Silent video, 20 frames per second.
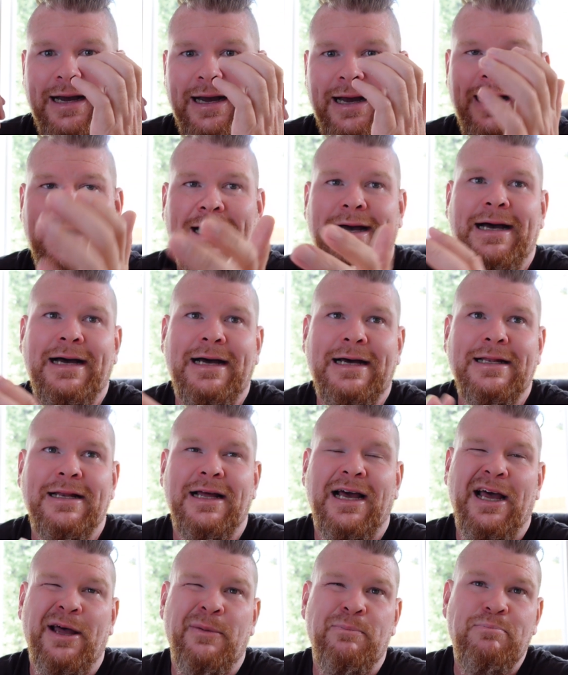
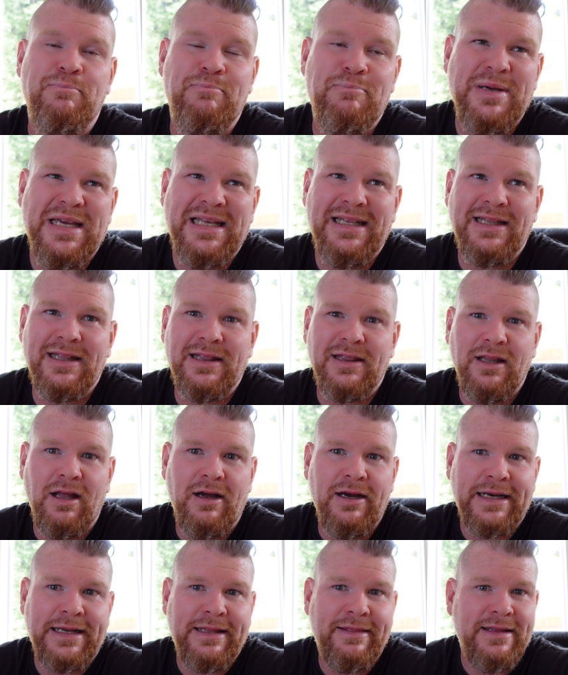A bit
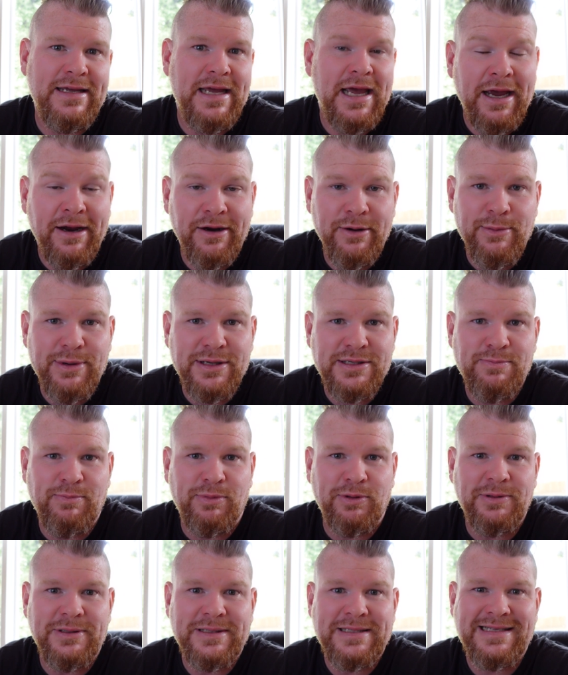like the Erebus
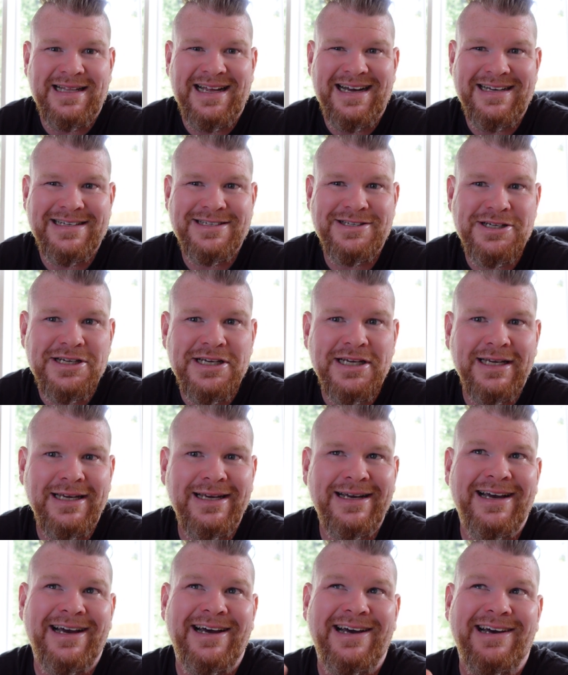boys last
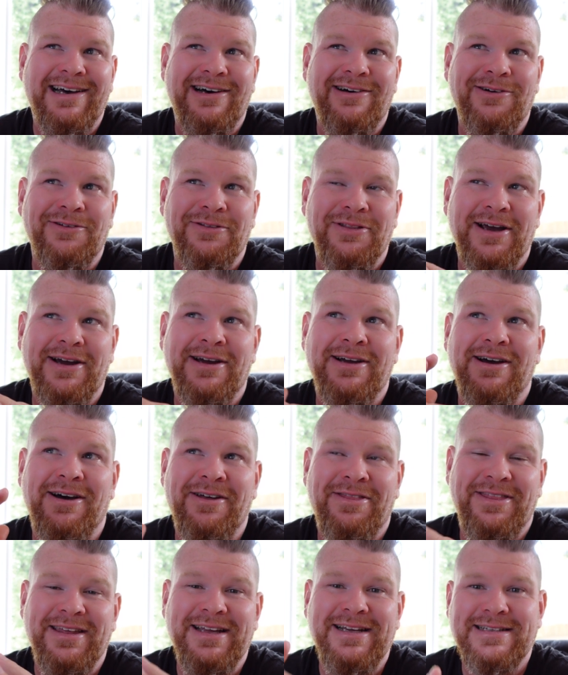year, although I
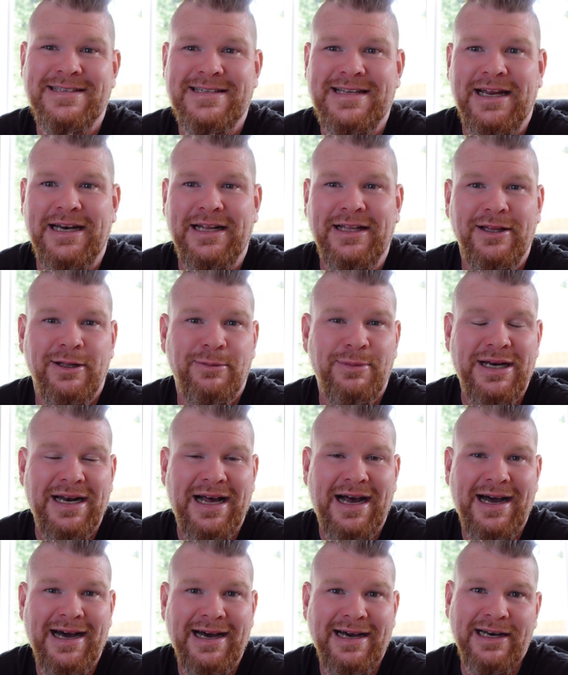think it's getting a little bit
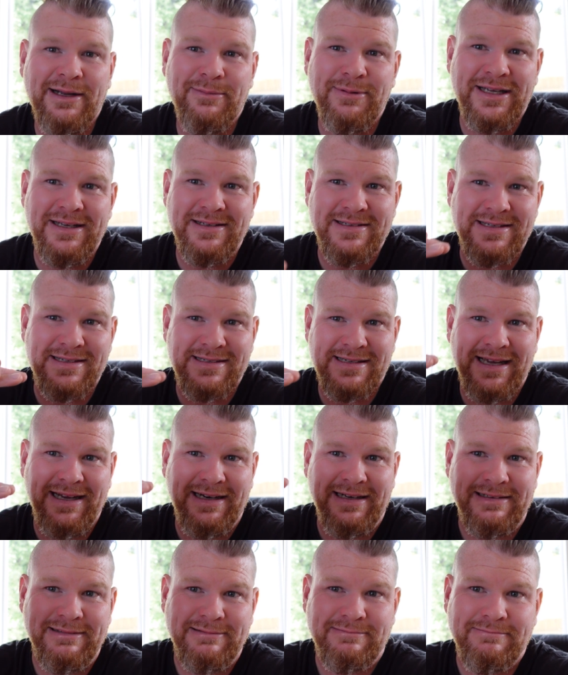harder because it's
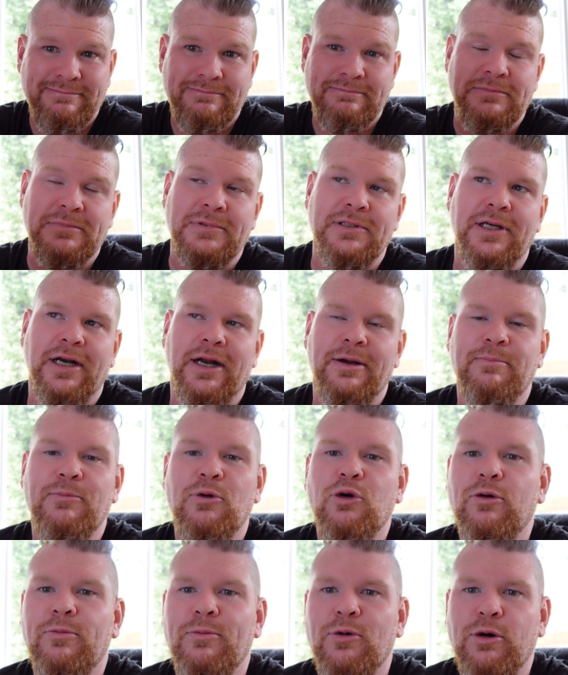getting,
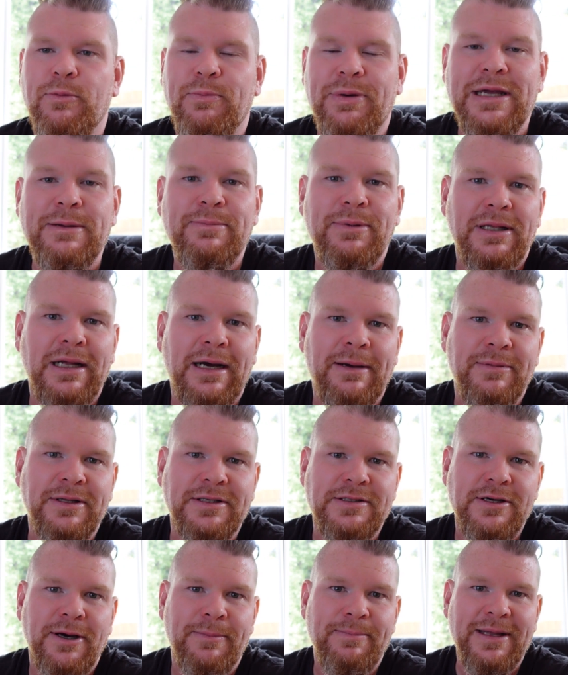more and more people up the
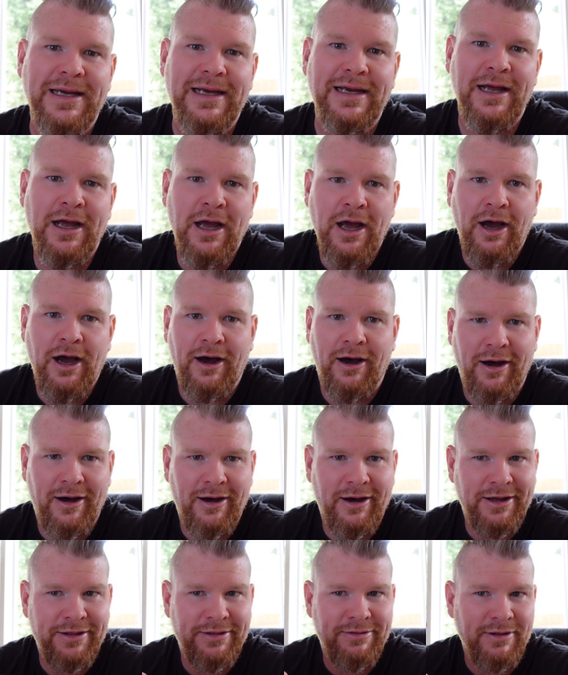top there.
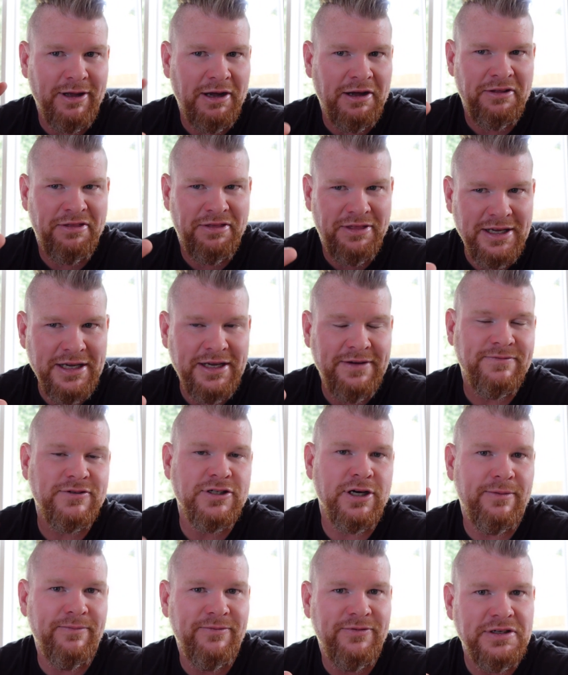I think if
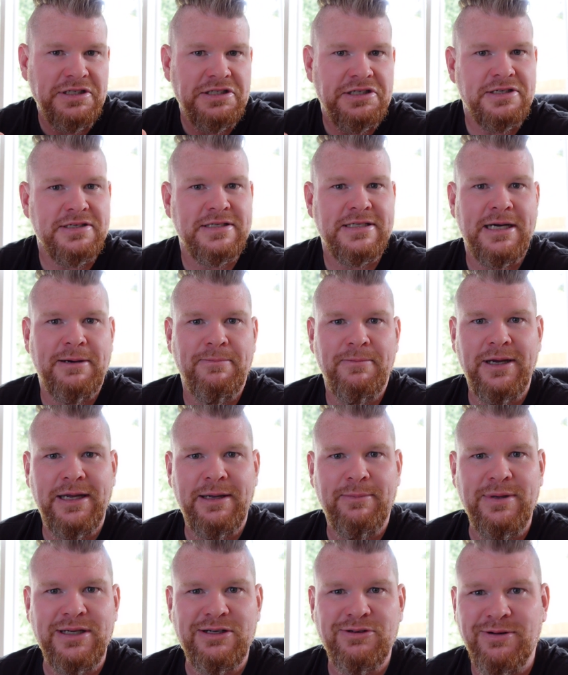Tom finishes
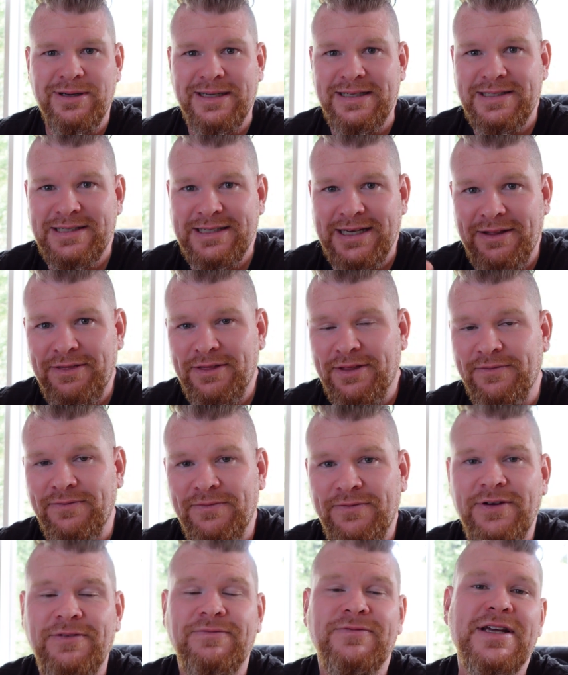somewhere between 10th and
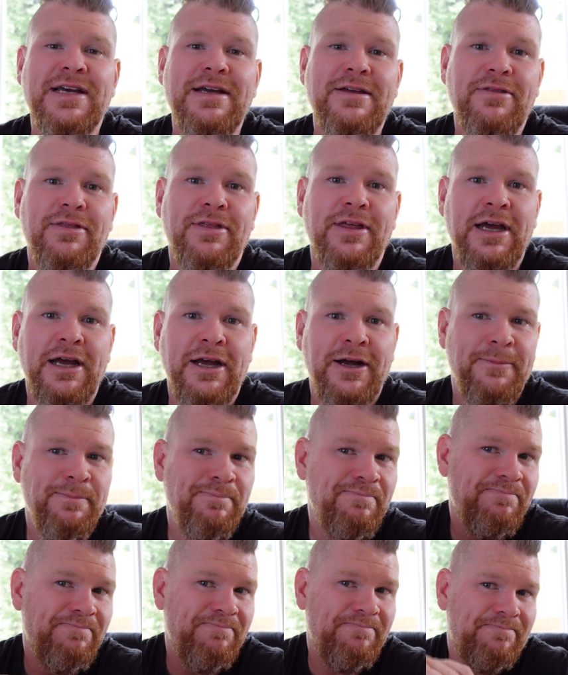15th,
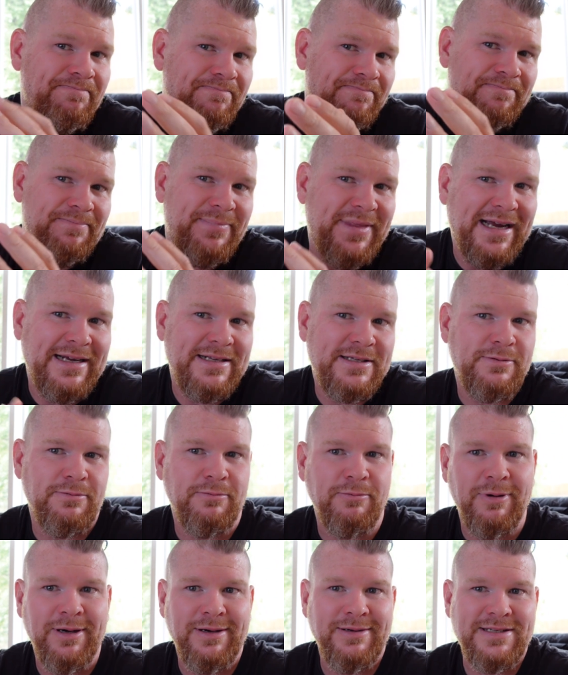that's
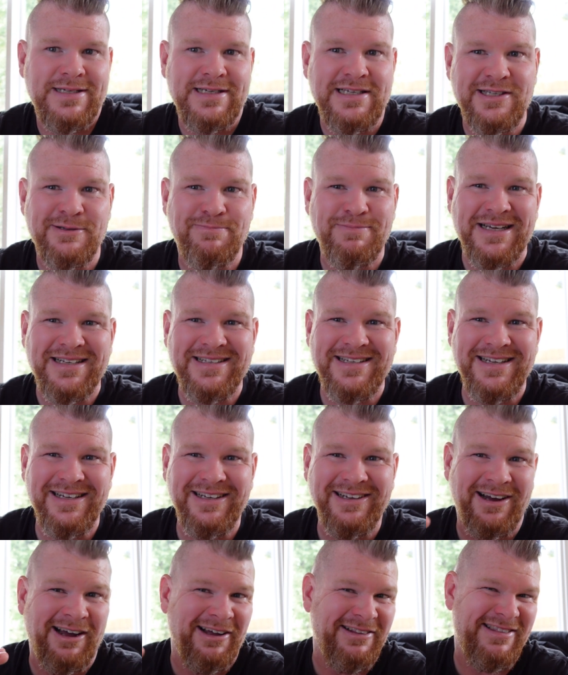where it's expecting.